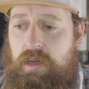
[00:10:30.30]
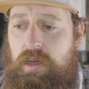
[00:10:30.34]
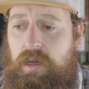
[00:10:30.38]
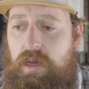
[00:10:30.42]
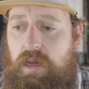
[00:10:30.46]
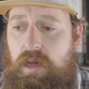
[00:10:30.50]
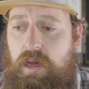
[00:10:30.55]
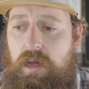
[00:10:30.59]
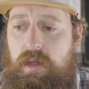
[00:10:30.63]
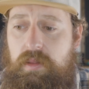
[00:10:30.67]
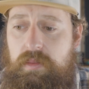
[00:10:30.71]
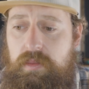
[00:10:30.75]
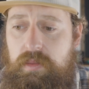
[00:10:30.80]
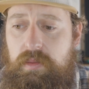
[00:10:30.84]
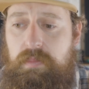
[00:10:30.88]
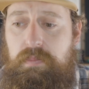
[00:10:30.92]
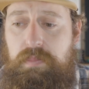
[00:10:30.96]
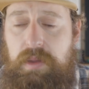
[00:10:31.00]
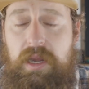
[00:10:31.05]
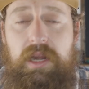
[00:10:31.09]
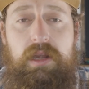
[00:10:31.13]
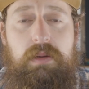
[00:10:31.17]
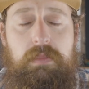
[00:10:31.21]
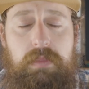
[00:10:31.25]
The
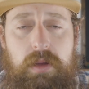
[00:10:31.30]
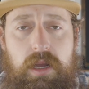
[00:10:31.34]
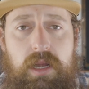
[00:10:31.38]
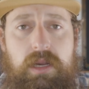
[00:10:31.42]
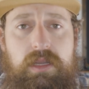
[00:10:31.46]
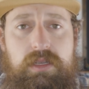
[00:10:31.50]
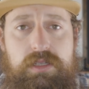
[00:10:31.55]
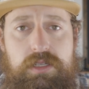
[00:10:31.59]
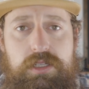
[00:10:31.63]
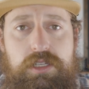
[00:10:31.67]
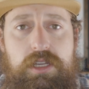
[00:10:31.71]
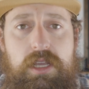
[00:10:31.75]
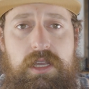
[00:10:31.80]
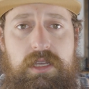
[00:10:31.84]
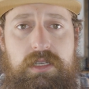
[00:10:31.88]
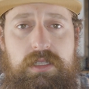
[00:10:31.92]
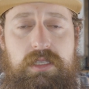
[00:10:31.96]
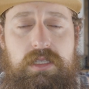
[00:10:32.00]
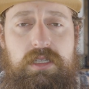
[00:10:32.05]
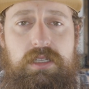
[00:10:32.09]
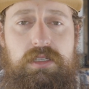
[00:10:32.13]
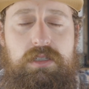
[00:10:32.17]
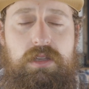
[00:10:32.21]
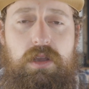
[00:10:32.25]
bigger buck is
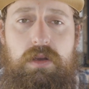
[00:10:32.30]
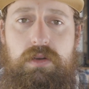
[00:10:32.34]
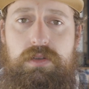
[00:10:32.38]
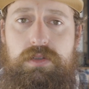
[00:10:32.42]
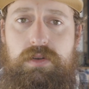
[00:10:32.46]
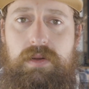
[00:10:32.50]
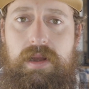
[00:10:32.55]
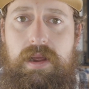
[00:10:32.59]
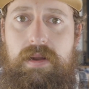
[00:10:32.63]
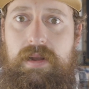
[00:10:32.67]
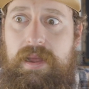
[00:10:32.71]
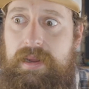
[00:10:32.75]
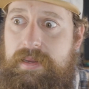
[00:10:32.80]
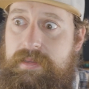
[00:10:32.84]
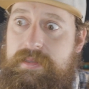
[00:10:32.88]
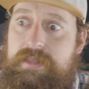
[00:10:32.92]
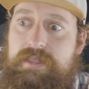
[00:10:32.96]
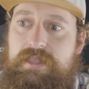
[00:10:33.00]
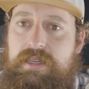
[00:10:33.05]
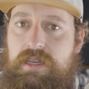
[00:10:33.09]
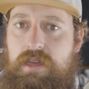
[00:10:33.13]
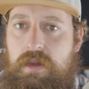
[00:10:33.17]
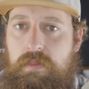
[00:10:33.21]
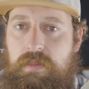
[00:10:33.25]
chasing these does around. I can
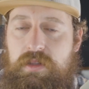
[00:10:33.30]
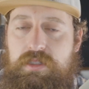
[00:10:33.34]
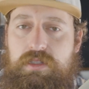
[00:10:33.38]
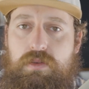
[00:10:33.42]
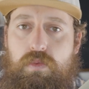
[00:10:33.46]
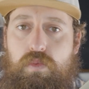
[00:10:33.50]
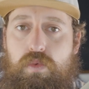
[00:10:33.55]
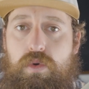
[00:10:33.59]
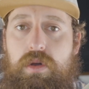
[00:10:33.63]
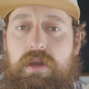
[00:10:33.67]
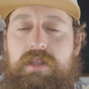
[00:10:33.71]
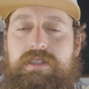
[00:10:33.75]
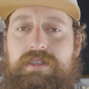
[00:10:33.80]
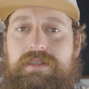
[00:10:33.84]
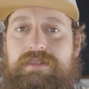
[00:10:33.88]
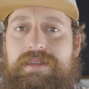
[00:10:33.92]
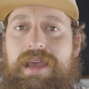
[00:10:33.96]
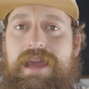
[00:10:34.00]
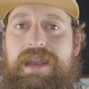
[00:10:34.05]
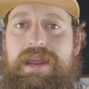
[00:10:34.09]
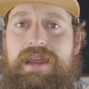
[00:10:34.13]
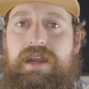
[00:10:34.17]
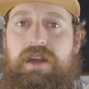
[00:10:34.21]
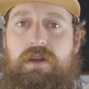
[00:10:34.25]
see him. It's a
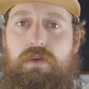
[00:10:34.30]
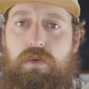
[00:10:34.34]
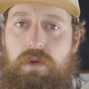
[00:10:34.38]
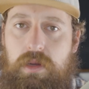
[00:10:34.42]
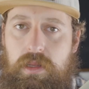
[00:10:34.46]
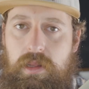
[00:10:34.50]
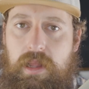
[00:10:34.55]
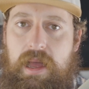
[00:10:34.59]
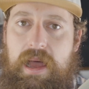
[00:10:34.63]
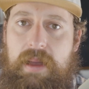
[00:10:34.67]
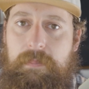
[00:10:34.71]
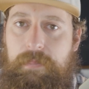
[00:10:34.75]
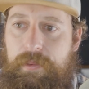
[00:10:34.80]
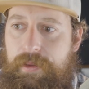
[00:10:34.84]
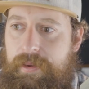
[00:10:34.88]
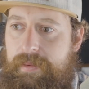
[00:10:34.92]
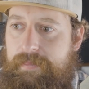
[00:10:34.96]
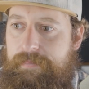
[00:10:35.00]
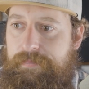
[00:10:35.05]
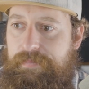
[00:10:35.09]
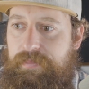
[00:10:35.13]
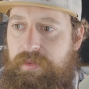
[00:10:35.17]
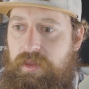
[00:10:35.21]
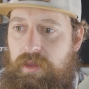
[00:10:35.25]
10-acre woodlot,
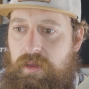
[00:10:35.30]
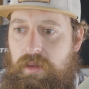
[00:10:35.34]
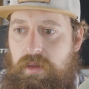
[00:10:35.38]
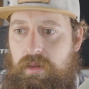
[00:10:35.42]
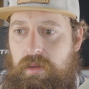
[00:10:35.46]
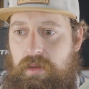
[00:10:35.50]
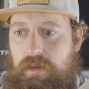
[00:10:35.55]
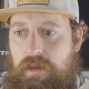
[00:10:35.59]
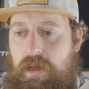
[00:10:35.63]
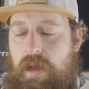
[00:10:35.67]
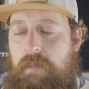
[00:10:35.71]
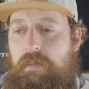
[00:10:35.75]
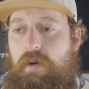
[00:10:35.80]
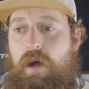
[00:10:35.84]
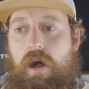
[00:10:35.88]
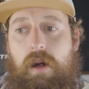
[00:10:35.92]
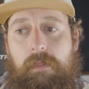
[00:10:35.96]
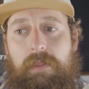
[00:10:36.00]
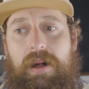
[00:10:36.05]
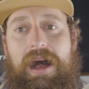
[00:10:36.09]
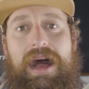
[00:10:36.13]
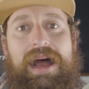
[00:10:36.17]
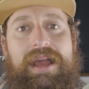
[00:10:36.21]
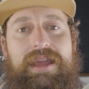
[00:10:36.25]
but I'm
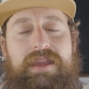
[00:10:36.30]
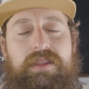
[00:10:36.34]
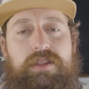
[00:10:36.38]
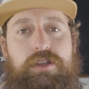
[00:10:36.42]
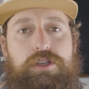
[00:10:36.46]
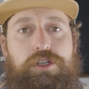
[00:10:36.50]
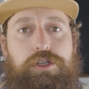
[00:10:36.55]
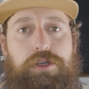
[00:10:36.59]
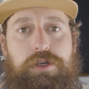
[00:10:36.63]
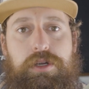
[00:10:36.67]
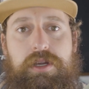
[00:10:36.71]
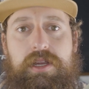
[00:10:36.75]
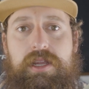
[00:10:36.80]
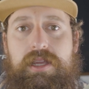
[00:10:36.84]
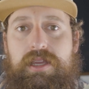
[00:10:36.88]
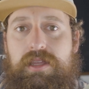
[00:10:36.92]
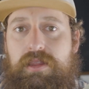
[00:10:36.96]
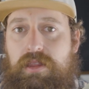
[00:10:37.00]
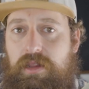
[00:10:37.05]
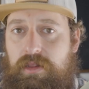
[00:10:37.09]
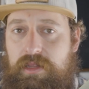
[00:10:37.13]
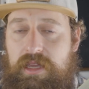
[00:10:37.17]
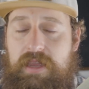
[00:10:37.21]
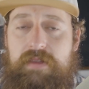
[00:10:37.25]
up high in the tree.
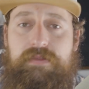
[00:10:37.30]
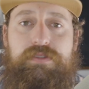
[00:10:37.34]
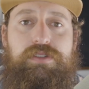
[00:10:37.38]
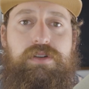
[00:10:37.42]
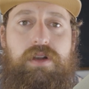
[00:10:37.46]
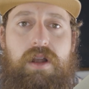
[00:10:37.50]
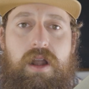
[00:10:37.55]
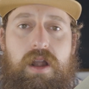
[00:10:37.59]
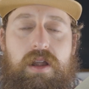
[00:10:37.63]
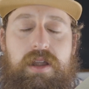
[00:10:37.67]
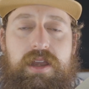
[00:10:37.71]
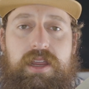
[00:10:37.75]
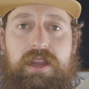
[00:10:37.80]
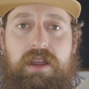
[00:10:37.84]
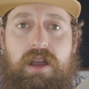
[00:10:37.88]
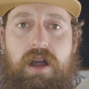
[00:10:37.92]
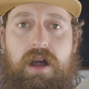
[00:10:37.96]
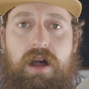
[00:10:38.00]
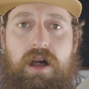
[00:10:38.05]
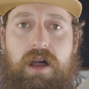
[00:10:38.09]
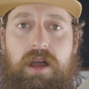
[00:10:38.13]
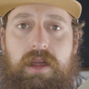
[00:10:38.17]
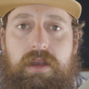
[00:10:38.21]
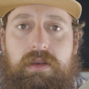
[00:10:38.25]
The leaves are already
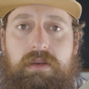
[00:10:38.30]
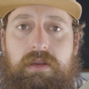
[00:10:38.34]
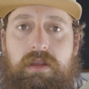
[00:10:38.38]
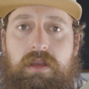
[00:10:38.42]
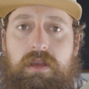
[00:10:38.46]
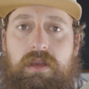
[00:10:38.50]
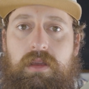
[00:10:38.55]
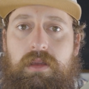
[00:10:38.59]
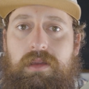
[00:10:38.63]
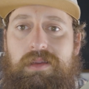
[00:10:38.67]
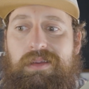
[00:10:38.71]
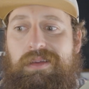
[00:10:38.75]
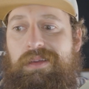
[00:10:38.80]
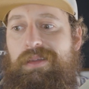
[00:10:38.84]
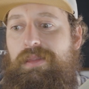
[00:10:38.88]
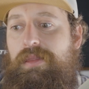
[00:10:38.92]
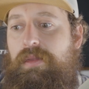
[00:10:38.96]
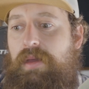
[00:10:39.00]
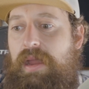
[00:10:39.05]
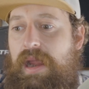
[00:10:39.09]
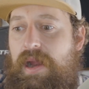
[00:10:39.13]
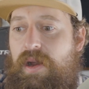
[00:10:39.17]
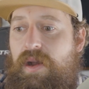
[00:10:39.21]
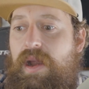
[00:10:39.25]
gone.
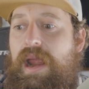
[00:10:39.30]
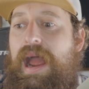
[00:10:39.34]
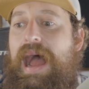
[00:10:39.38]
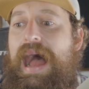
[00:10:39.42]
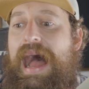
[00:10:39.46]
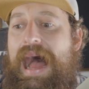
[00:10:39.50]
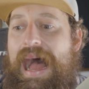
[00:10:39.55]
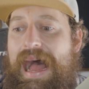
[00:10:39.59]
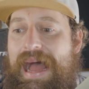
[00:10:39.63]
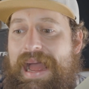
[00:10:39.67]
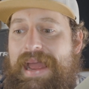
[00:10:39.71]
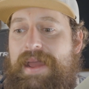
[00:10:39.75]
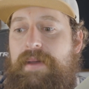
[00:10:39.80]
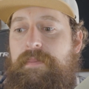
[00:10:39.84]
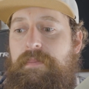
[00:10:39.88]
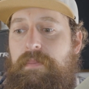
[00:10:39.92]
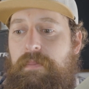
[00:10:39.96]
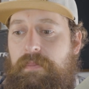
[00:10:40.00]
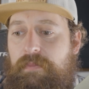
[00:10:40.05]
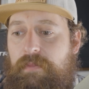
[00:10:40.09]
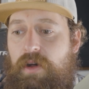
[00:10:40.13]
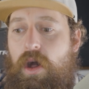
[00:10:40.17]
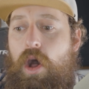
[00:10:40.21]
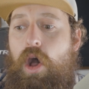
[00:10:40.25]
The area I
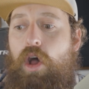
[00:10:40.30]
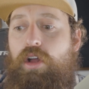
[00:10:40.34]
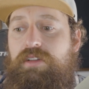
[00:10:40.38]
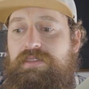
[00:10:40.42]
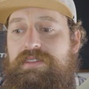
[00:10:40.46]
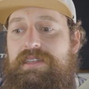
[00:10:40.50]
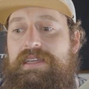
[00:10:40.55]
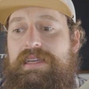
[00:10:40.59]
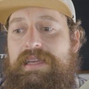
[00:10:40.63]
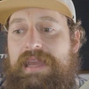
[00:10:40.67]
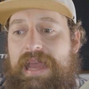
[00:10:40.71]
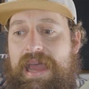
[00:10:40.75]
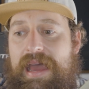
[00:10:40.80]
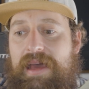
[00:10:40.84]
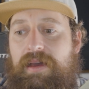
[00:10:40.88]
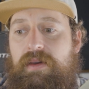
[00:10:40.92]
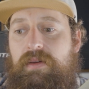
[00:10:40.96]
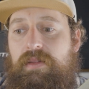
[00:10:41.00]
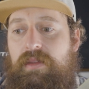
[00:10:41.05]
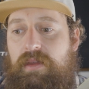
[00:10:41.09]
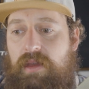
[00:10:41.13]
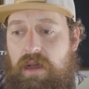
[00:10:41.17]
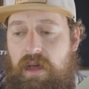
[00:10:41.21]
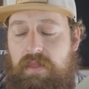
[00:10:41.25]
am hunting
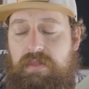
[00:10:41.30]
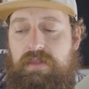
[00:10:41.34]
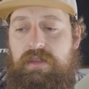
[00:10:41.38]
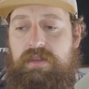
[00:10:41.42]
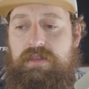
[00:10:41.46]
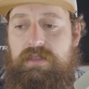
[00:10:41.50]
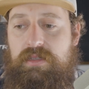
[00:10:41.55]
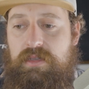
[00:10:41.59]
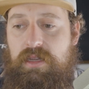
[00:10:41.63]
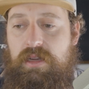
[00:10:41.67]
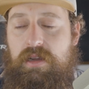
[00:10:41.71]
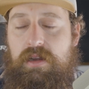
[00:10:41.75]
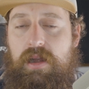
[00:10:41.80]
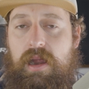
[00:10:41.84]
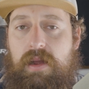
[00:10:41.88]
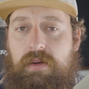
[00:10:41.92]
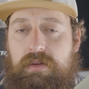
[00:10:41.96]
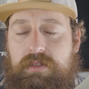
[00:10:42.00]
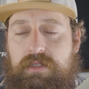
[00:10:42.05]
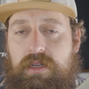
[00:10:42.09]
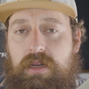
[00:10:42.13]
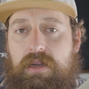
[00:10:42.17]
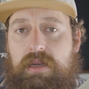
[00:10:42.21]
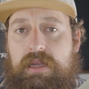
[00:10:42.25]
at on this year I
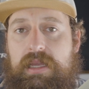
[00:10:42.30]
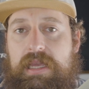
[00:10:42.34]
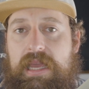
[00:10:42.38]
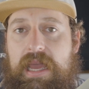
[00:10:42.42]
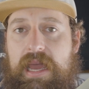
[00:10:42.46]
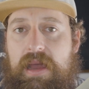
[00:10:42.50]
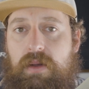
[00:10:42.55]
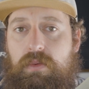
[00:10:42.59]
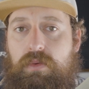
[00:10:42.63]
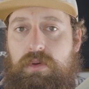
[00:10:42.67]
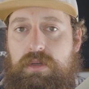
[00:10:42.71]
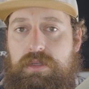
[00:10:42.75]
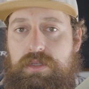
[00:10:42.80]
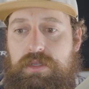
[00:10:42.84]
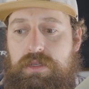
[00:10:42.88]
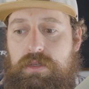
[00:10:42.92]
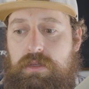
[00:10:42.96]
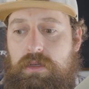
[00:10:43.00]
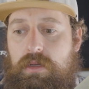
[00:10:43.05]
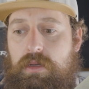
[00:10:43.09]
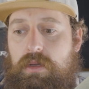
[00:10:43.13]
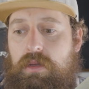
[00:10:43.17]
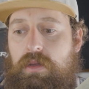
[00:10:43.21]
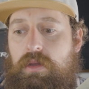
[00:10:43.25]
was hunting at
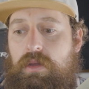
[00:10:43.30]
is